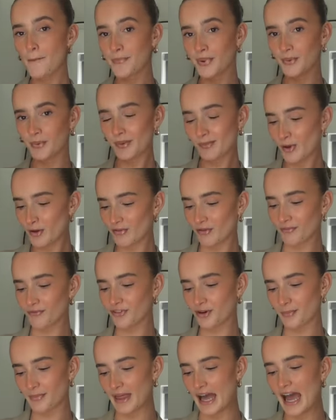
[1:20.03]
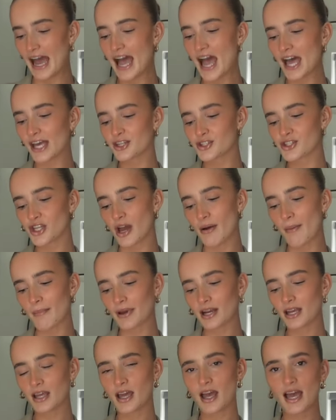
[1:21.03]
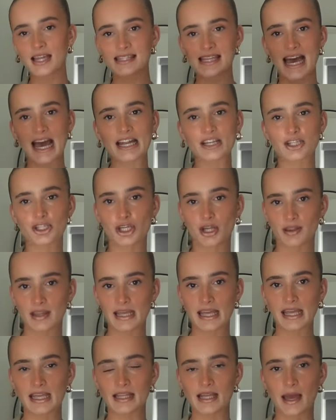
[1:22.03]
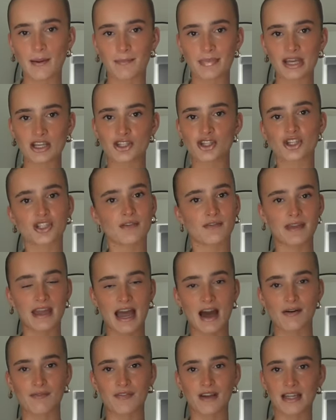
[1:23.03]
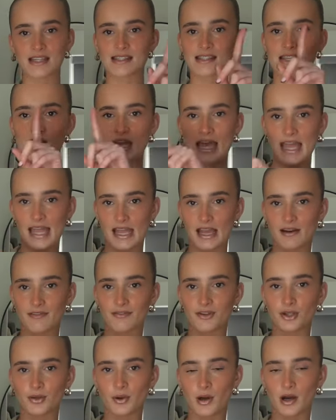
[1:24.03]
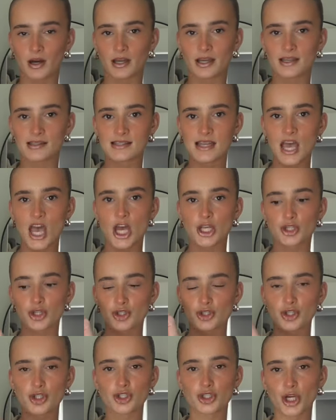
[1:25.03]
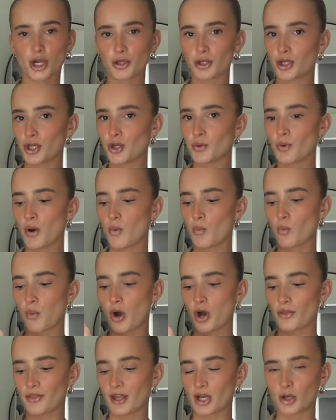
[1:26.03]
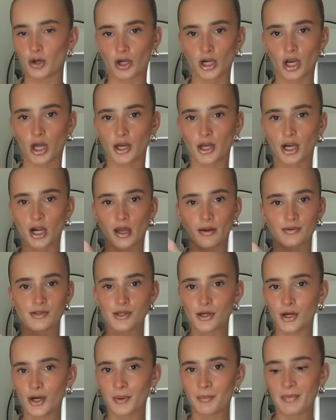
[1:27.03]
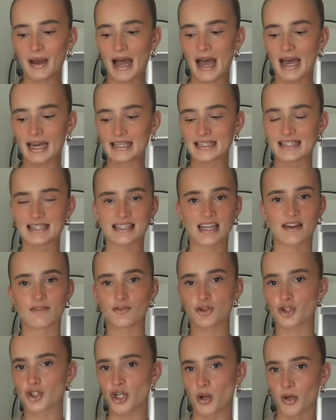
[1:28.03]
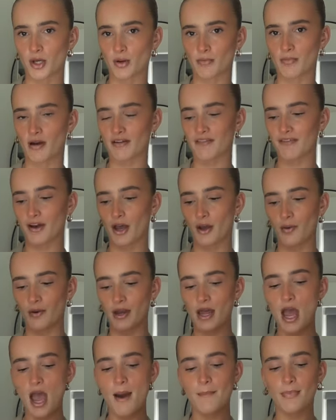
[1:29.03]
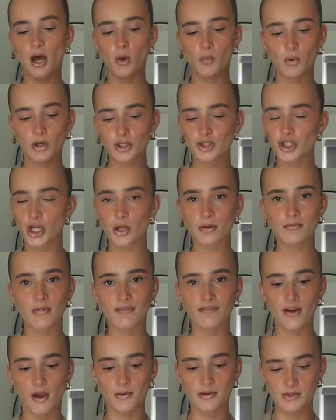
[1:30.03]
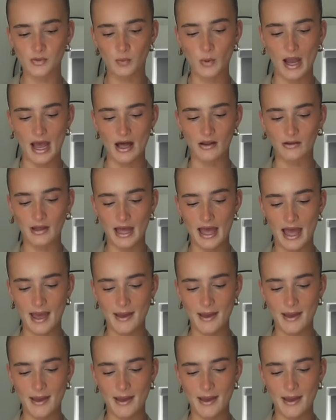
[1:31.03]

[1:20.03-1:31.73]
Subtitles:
But we move on from that. So I'm going to attach the pictures of the outfits here for you guys, just to show you what they look like close up, and instead of just showing you on my phone. But I will show you on my phone as well.